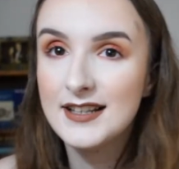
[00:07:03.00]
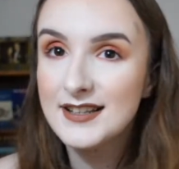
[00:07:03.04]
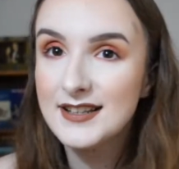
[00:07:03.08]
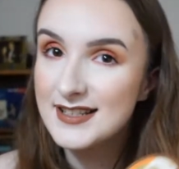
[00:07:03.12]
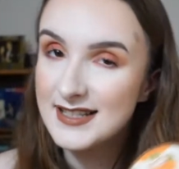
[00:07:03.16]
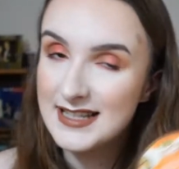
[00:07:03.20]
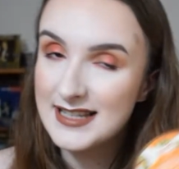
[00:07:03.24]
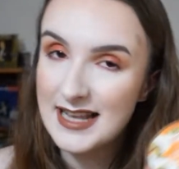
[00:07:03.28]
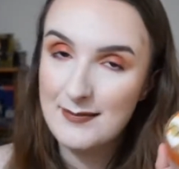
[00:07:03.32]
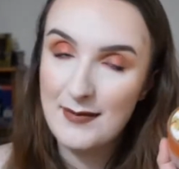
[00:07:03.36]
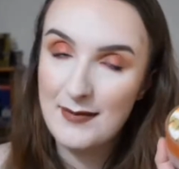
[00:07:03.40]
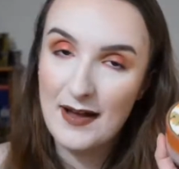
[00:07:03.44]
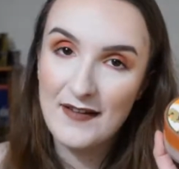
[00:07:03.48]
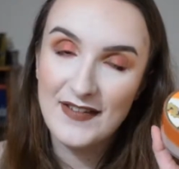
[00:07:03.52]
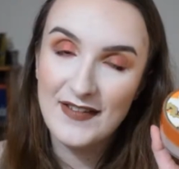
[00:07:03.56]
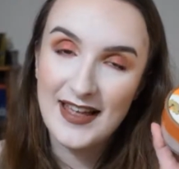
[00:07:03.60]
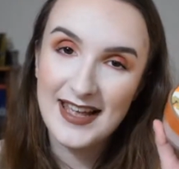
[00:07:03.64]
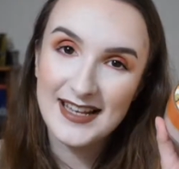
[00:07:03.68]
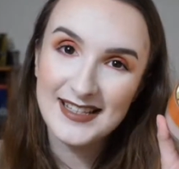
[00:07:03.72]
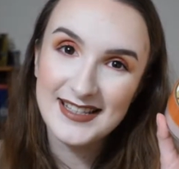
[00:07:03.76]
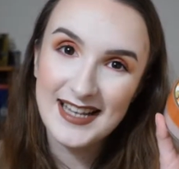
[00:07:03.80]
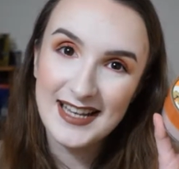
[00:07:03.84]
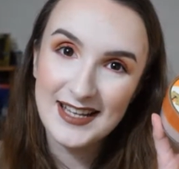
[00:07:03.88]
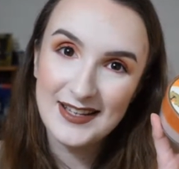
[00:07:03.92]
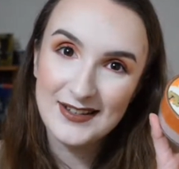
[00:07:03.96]
To set my
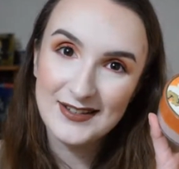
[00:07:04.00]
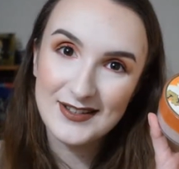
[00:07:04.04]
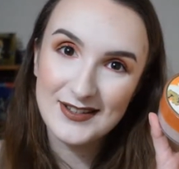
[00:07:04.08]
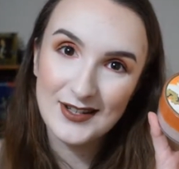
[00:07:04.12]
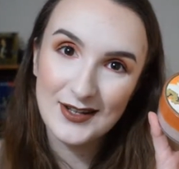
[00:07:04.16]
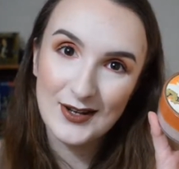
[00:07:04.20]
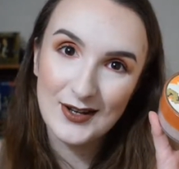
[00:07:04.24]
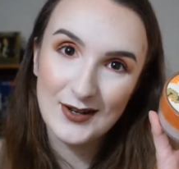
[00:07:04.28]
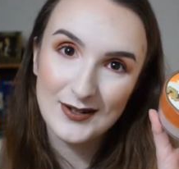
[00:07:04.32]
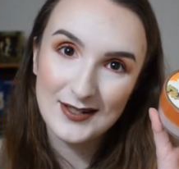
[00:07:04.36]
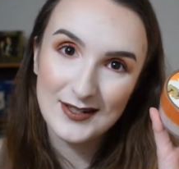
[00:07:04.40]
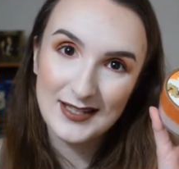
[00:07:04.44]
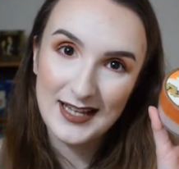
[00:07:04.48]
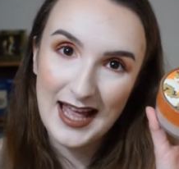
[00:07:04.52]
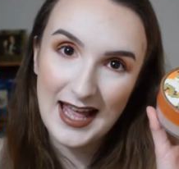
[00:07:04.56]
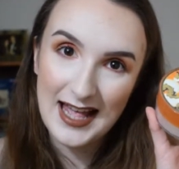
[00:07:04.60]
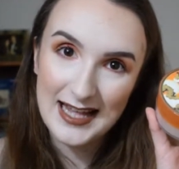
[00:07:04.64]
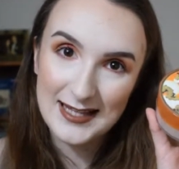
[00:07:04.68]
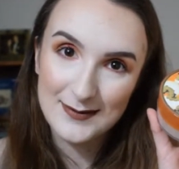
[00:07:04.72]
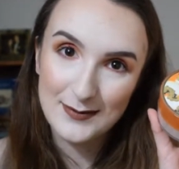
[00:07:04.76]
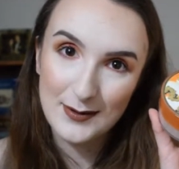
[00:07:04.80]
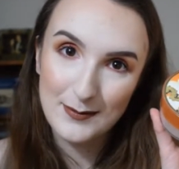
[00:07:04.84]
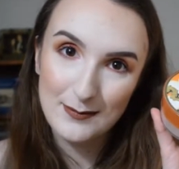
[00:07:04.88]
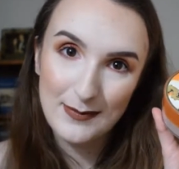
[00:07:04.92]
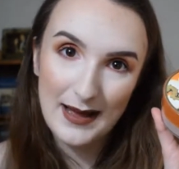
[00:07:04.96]
face, I used the Coty
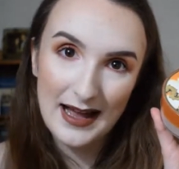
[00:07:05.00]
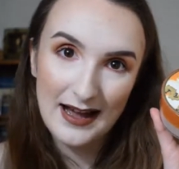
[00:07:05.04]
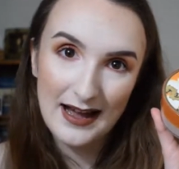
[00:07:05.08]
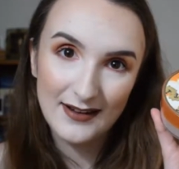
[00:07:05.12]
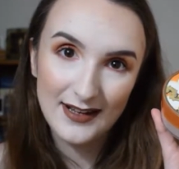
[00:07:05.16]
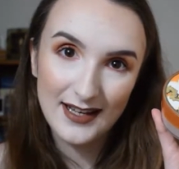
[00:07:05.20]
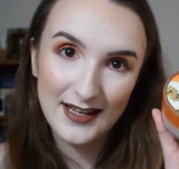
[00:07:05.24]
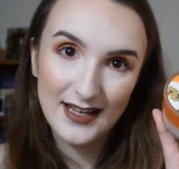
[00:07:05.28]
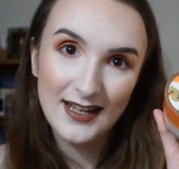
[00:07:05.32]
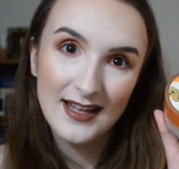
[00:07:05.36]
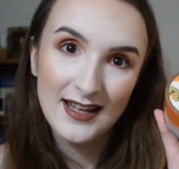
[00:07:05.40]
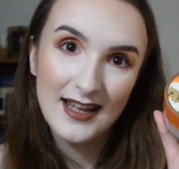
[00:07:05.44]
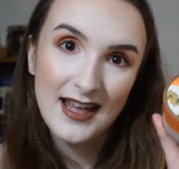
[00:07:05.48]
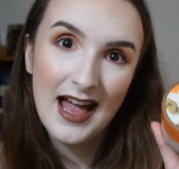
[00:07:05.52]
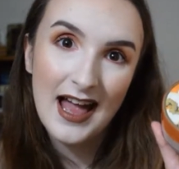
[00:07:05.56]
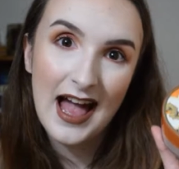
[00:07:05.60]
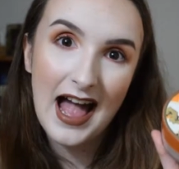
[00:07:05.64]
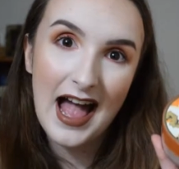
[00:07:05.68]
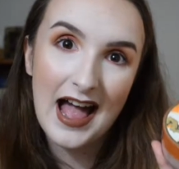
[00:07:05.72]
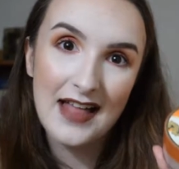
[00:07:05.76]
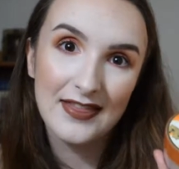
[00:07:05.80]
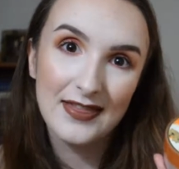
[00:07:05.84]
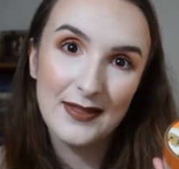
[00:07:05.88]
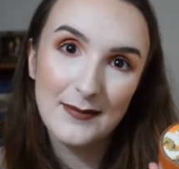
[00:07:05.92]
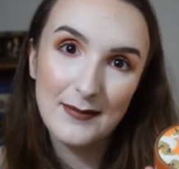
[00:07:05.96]
Airspun Powder
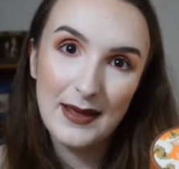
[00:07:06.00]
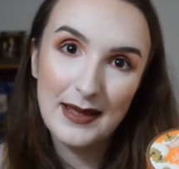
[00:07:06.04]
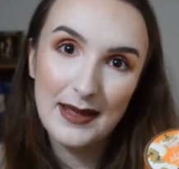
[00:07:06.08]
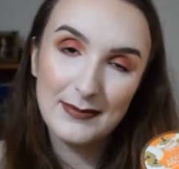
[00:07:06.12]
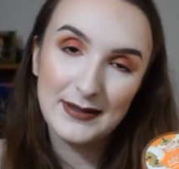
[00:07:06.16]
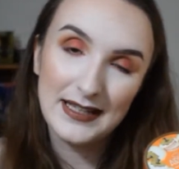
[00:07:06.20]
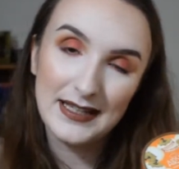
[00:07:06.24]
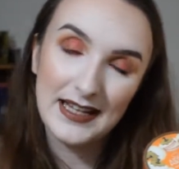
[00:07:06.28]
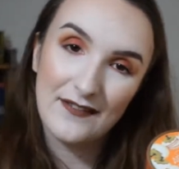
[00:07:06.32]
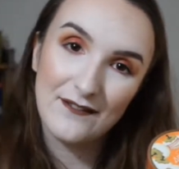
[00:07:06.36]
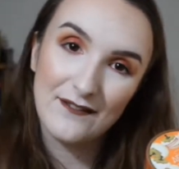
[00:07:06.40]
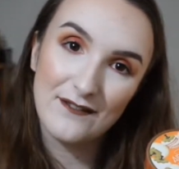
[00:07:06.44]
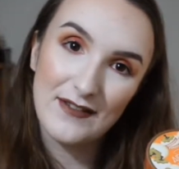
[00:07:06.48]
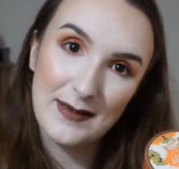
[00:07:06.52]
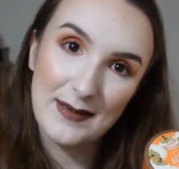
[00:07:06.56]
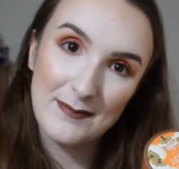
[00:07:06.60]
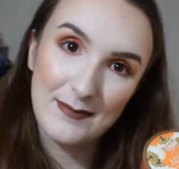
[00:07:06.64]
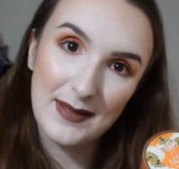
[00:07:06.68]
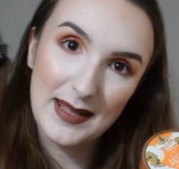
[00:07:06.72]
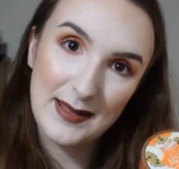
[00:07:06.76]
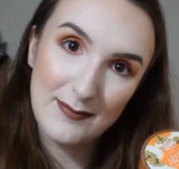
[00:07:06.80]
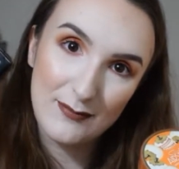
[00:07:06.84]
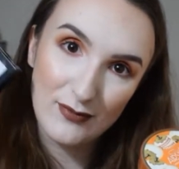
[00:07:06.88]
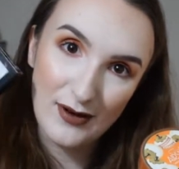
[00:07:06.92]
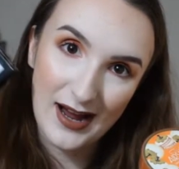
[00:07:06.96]
and the Maybelline Fit
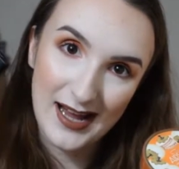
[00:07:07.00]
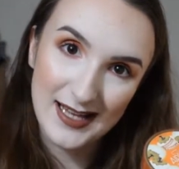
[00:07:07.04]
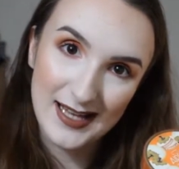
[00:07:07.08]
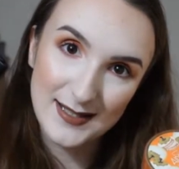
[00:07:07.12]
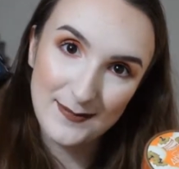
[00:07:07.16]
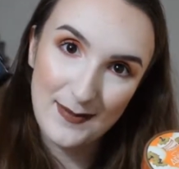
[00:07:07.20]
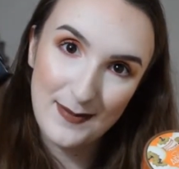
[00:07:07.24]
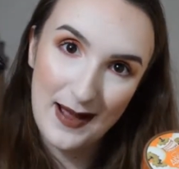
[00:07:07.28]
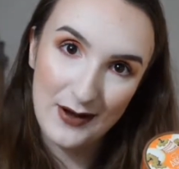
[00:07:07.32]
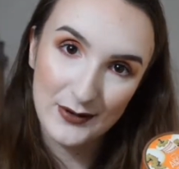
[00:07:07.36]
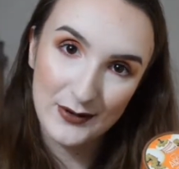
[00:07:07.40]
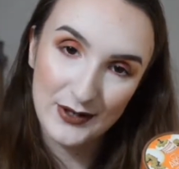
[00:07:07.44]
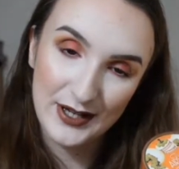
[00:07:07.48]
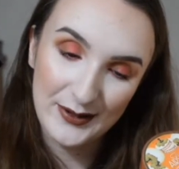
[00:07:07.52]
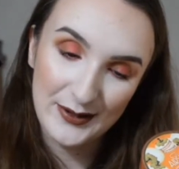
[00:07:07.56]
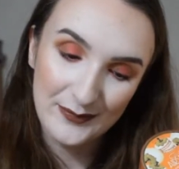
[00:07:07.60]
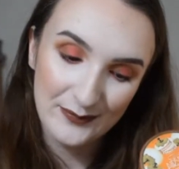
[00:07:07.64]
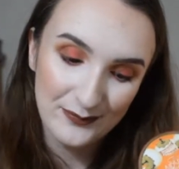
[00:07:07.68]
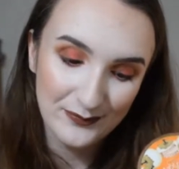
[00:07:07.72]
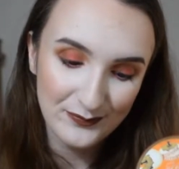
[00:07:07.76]
Me Pressed Powder.